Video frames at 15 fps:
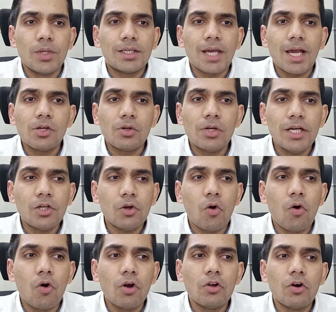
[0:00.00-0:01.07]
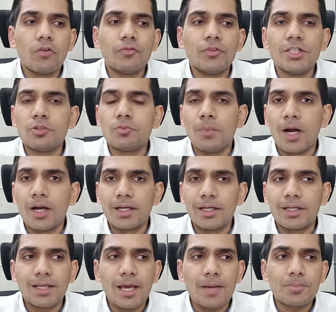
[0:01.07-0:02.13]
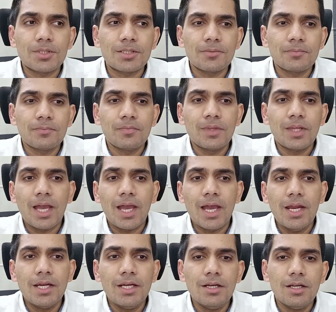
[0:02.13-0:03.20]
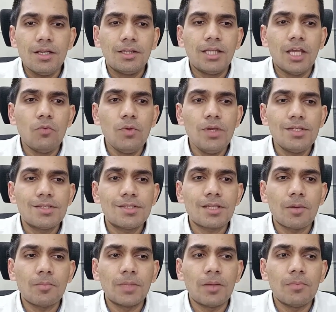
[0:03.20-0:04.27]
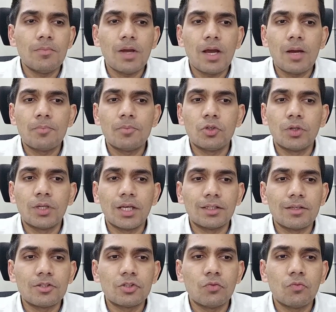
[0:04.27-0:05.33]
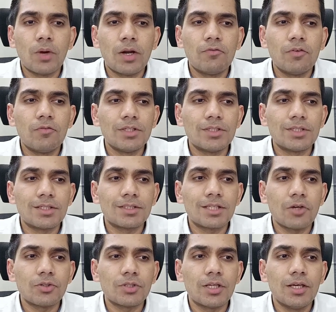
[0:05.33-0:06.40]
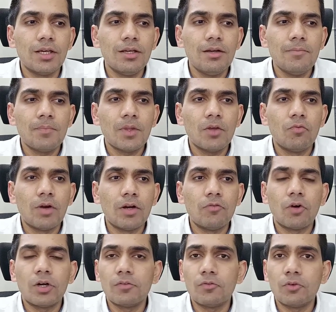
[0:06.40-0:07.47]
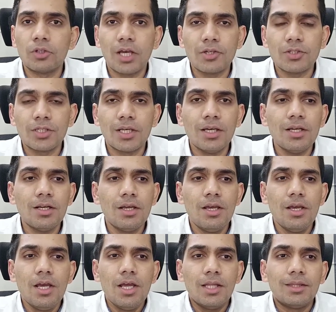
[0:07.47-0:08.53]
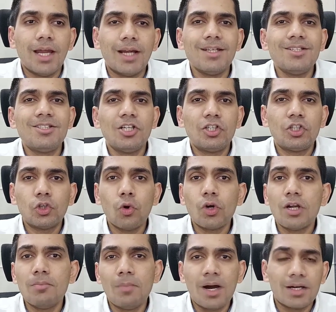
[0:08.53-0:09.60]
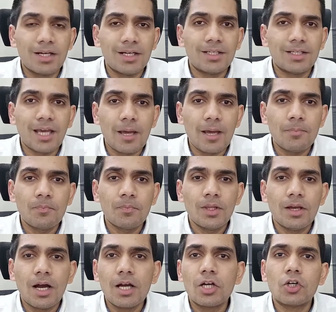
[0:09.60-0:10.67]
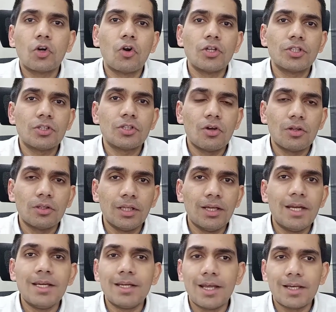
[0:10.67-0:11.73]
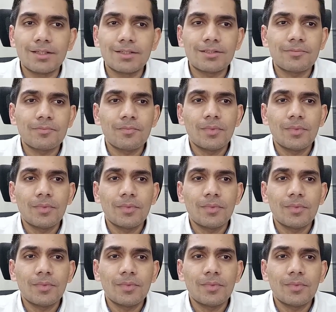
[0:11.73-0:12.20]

calculate all of these market caps and then we sum them up together. So 156,000 here, 144,000 here. That is the total market cap across the index.